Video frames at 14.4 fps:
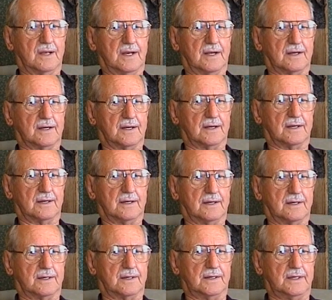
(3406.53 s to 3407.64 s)
And uh,
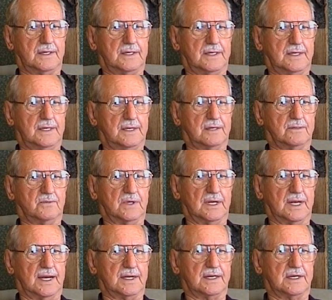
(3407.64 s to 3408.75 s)
we
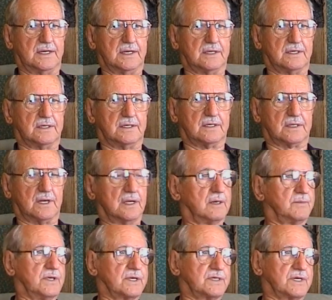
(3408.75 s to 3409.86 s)
landed in
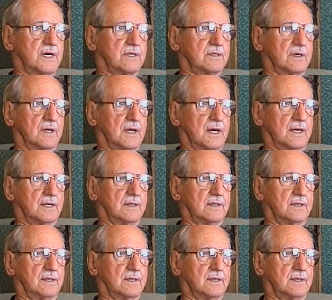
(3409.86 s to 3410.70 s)
Columbia, South Carolina.